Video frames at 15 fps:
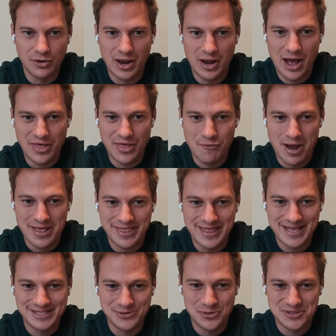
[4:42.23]
how they rate
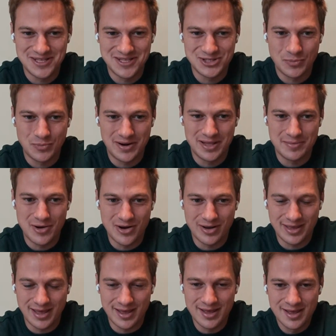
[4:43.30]
these horses at the top end of the
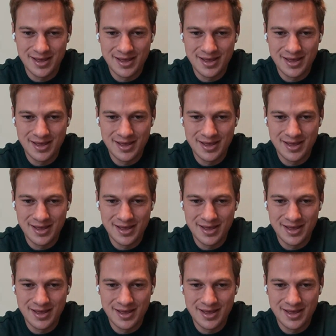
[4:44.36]
market.